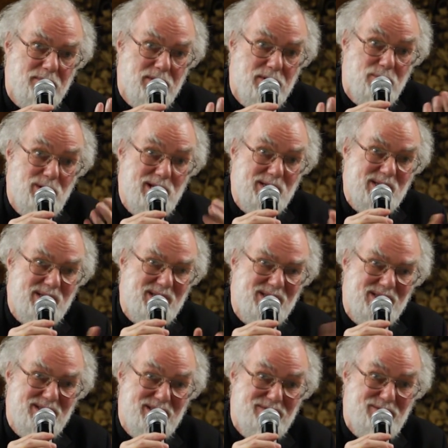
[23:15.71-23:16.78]
the
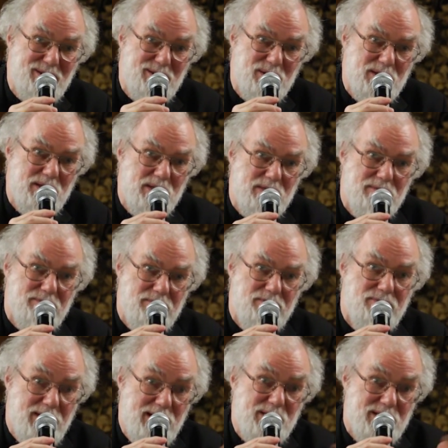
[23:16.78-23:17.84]
risks and difficulties of
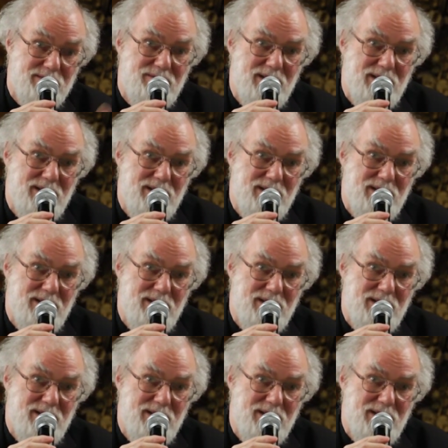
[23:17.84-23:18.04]
face to